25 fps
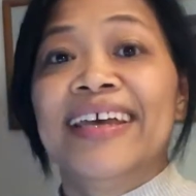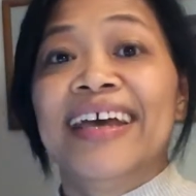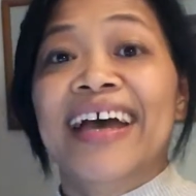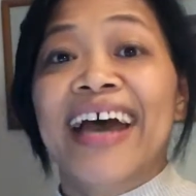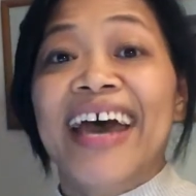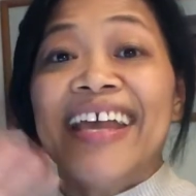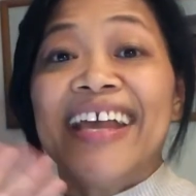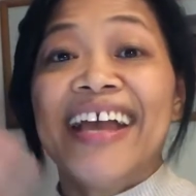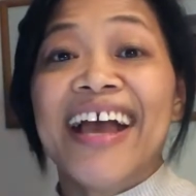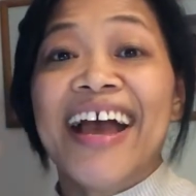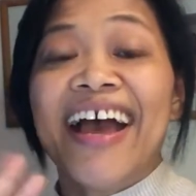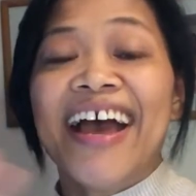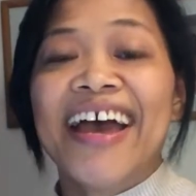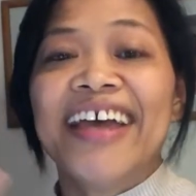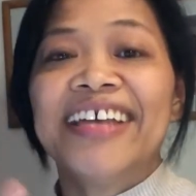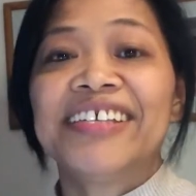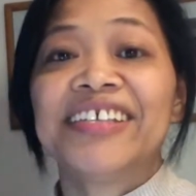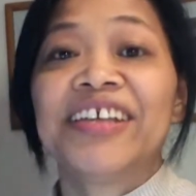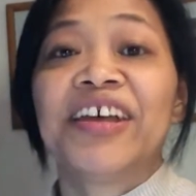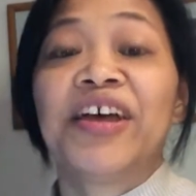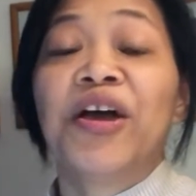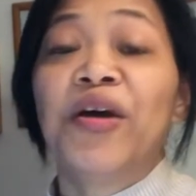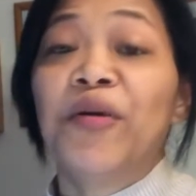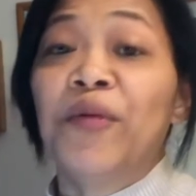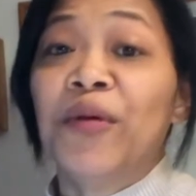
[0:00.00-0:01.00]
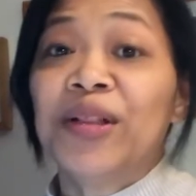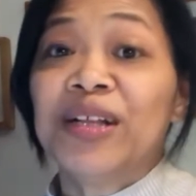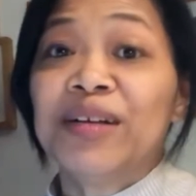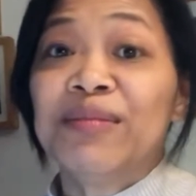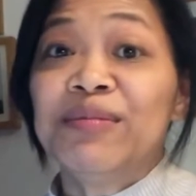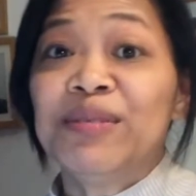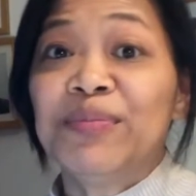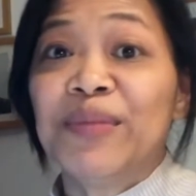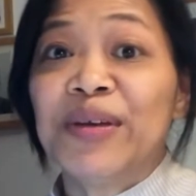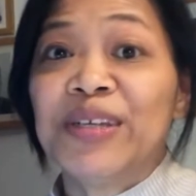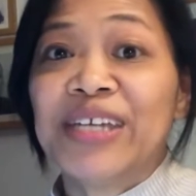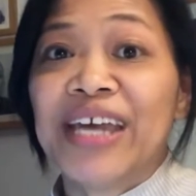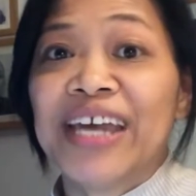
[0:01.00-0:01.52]
Hi guys! Welcome
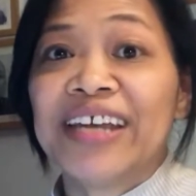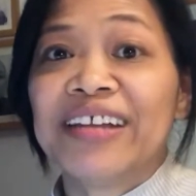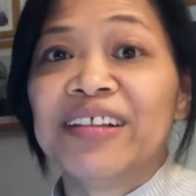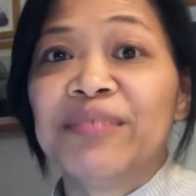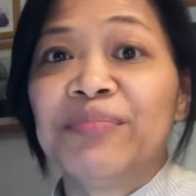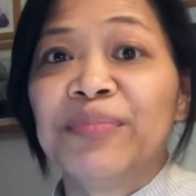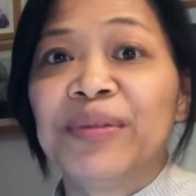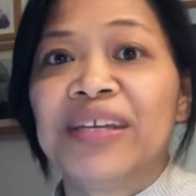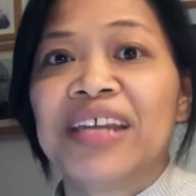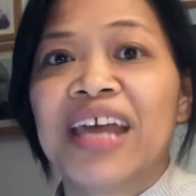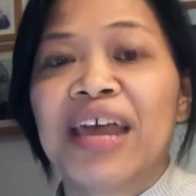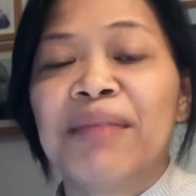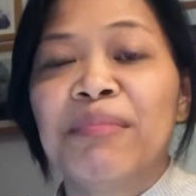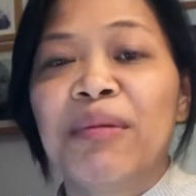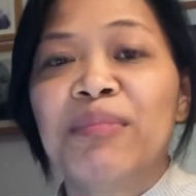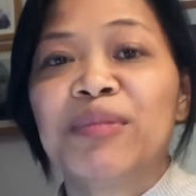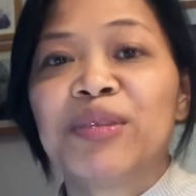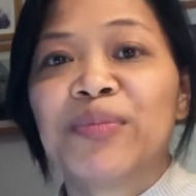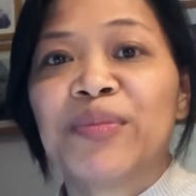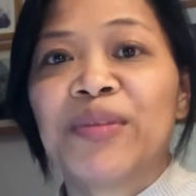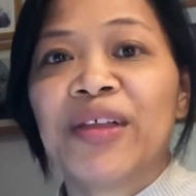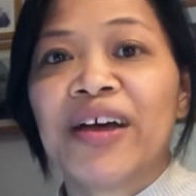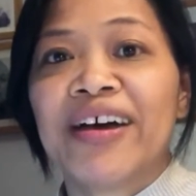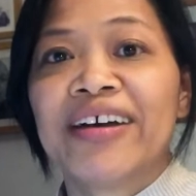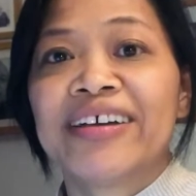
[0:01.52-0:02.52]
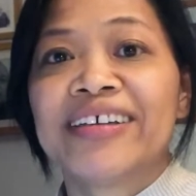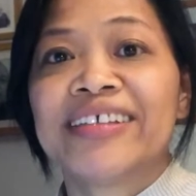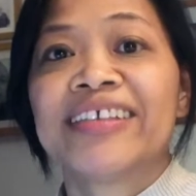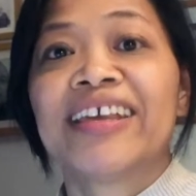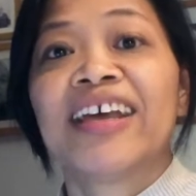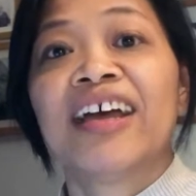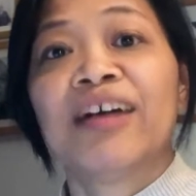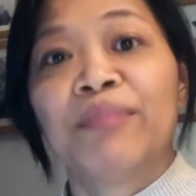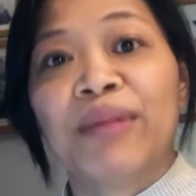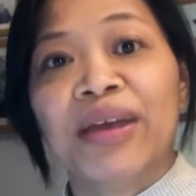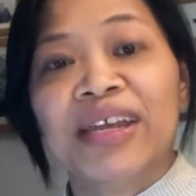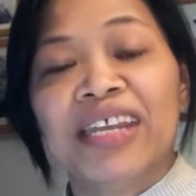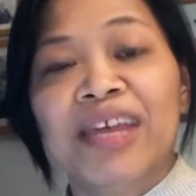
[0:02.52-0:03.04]
to my channel, Pinay Mom's Vlogs.
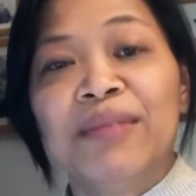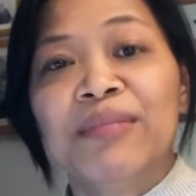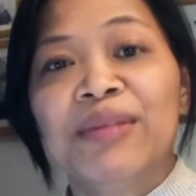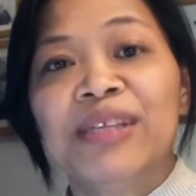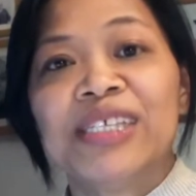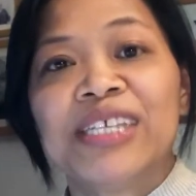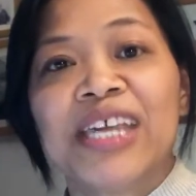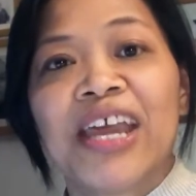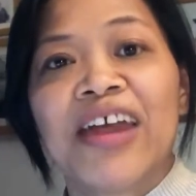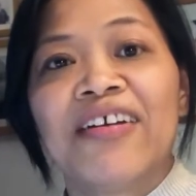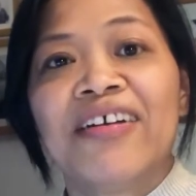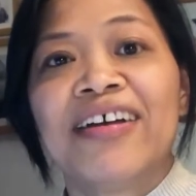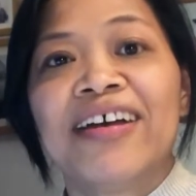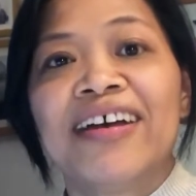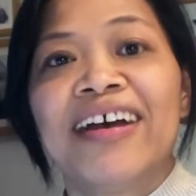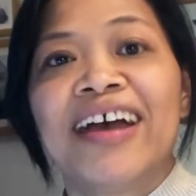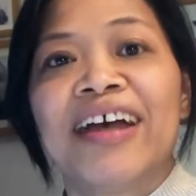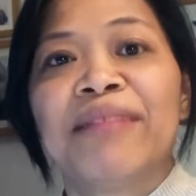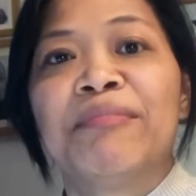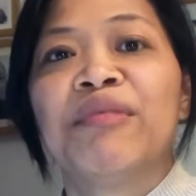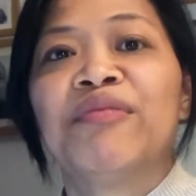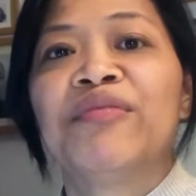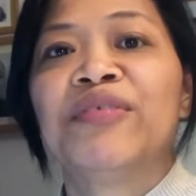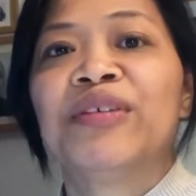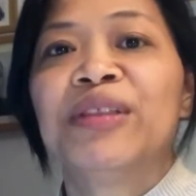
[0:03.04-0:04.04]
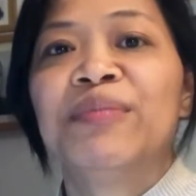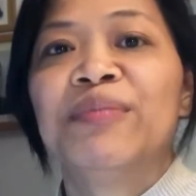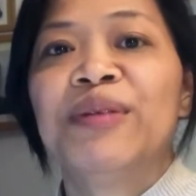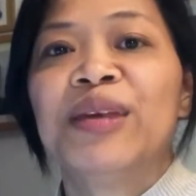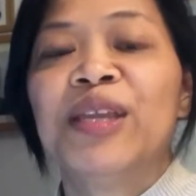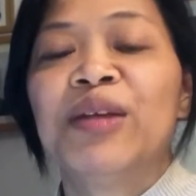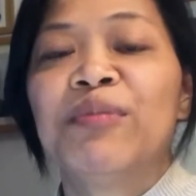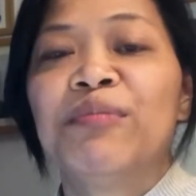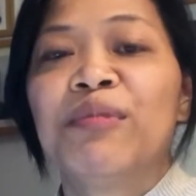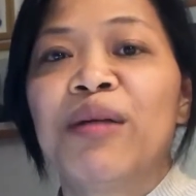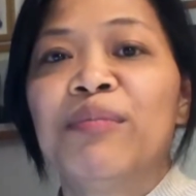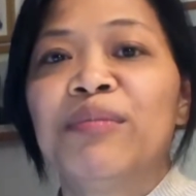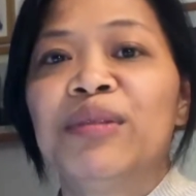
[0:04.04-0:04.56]
My name is Tara. I'm a
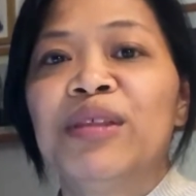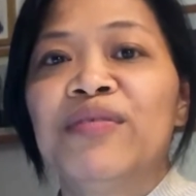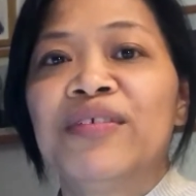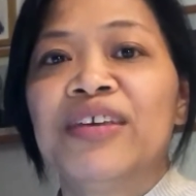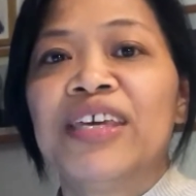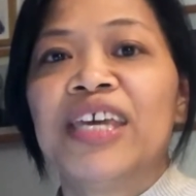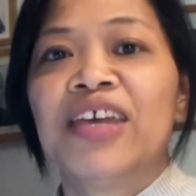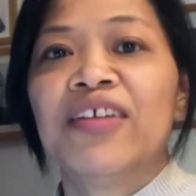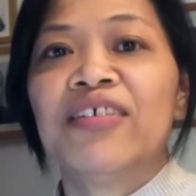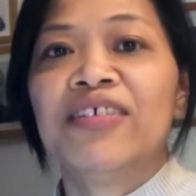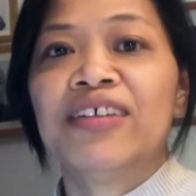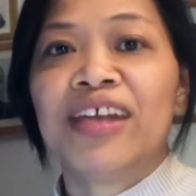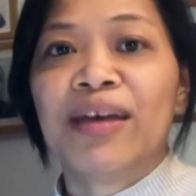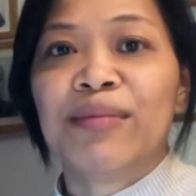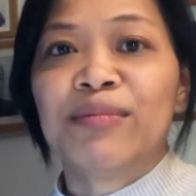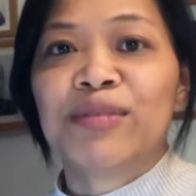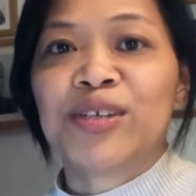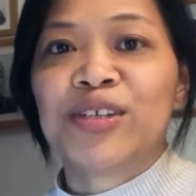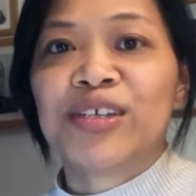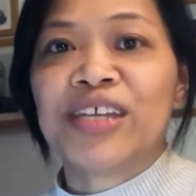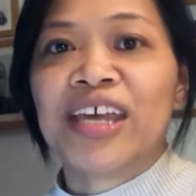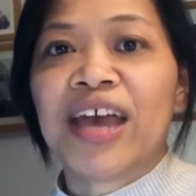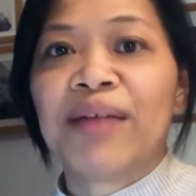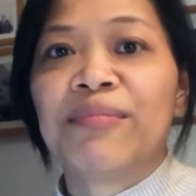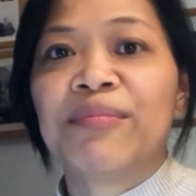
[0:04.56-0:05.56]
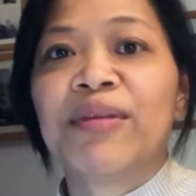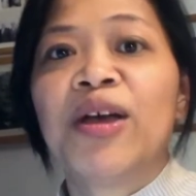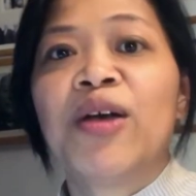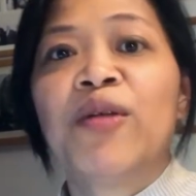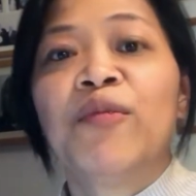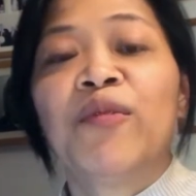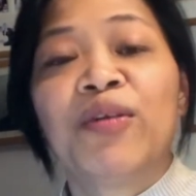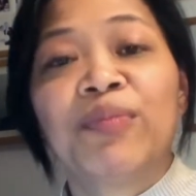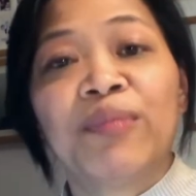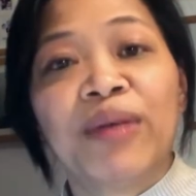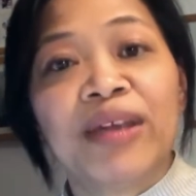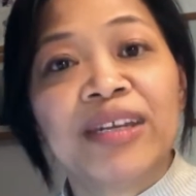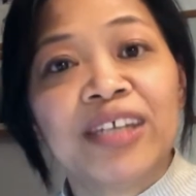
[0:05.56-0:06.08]
Filipino mom living here in Amsterdam
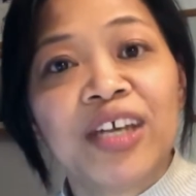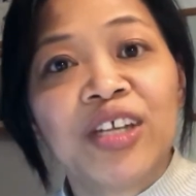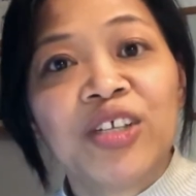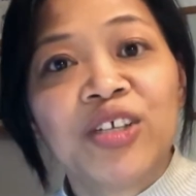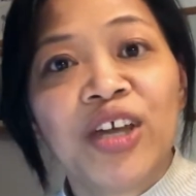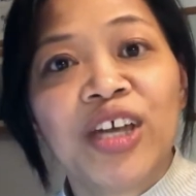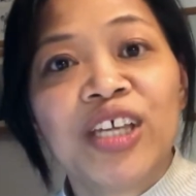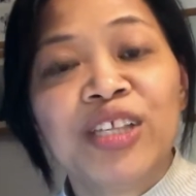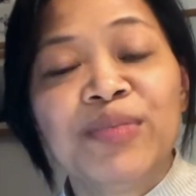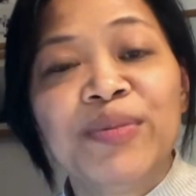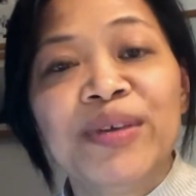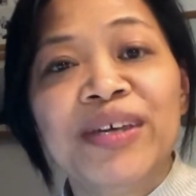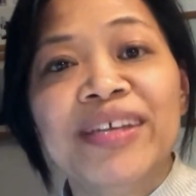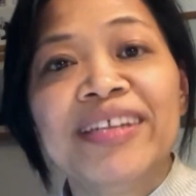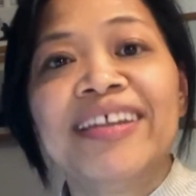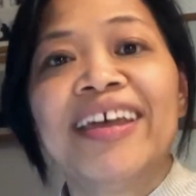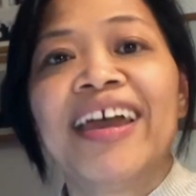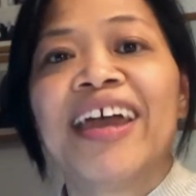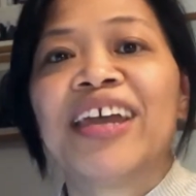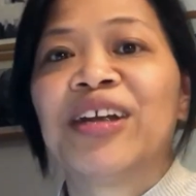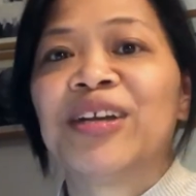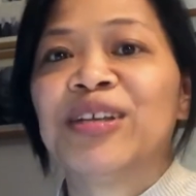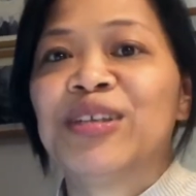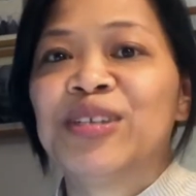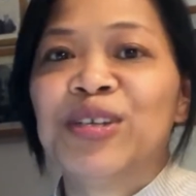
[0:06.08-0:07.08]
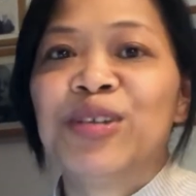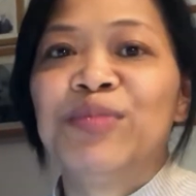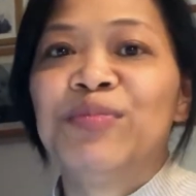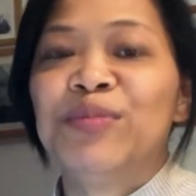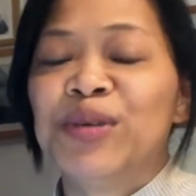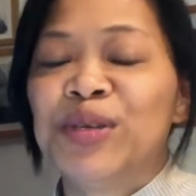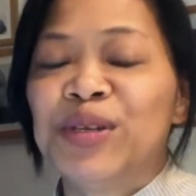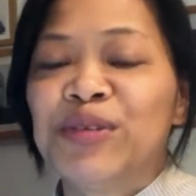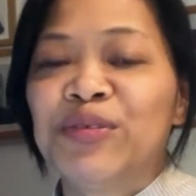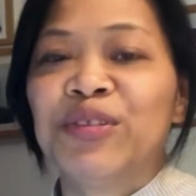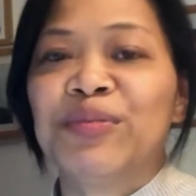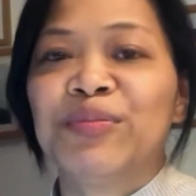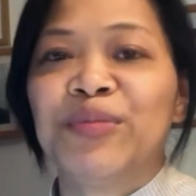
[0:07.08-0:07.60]
with my Dutch husband and our two
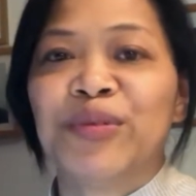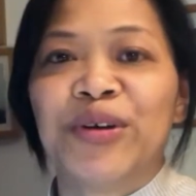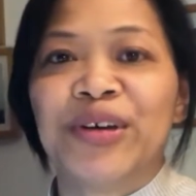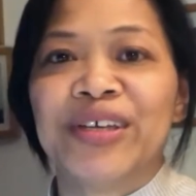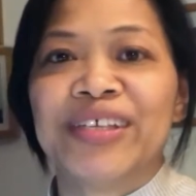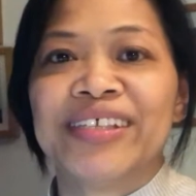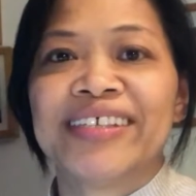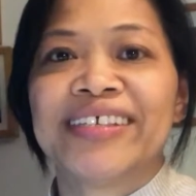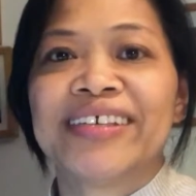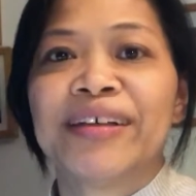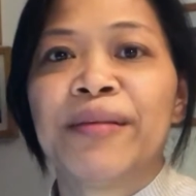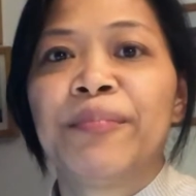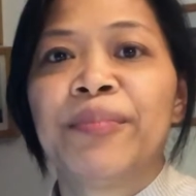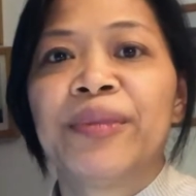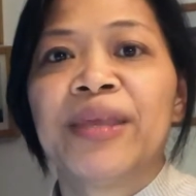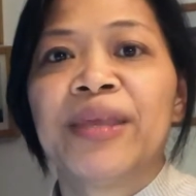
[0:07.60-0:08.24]
beautiful boys.